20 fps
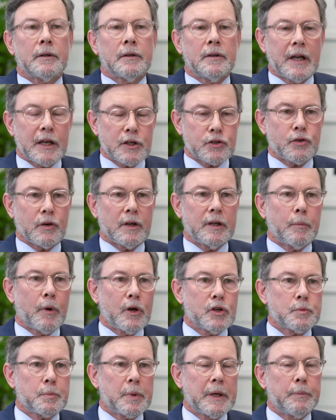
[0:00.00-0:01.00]
Naturally,
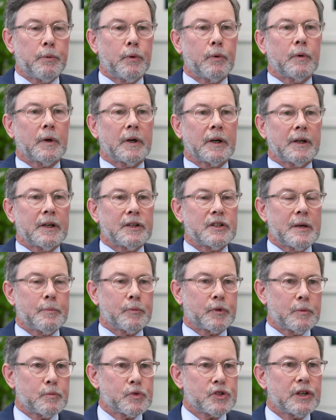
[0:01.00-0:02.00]
most people
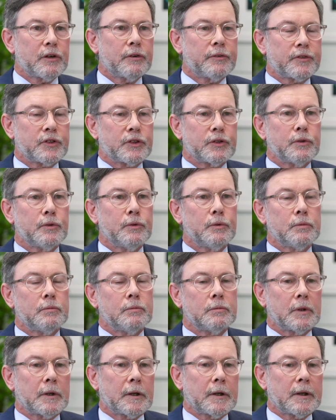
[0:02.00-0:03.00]
attempt themselves to
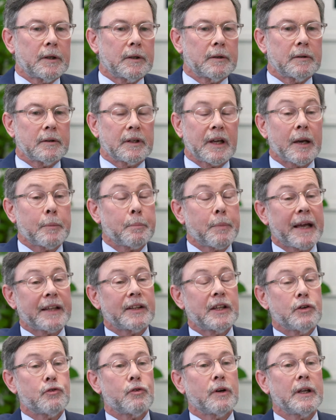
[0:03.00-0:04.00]
cut
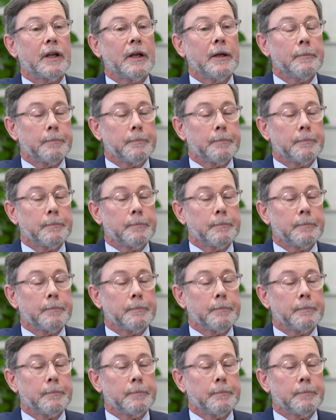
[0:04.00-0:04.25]
back their drinking.